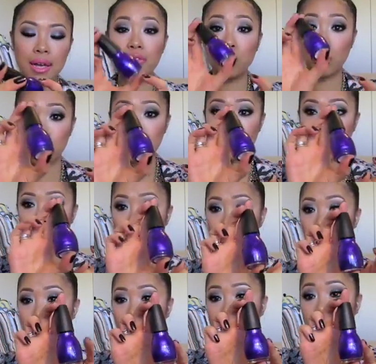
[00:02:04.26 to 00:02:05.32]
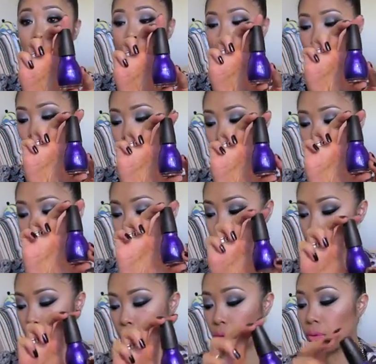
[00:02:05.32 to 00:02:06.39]
I've worn this already and it's
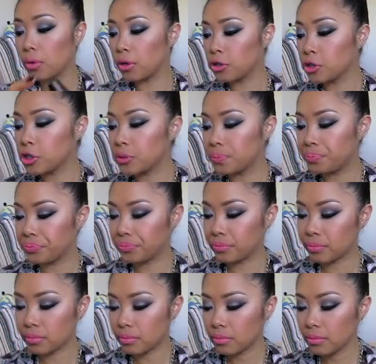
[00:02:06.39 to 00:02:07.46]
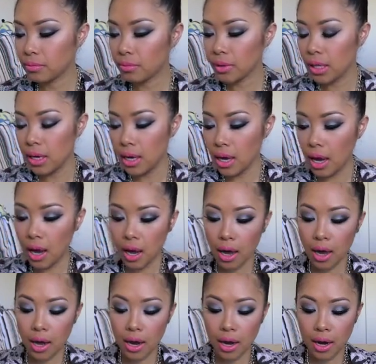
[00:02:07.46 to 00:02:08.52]
super gorge.
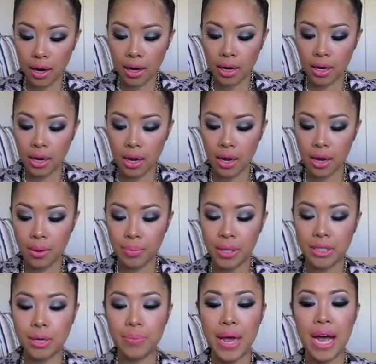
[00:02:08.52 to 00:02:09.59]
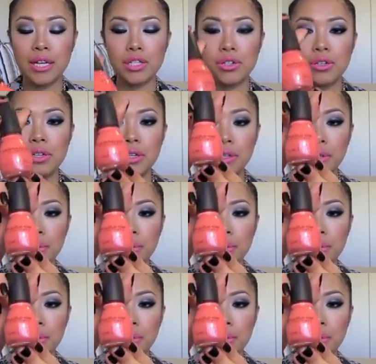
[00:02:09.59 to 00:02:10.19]
I picked up Hazard,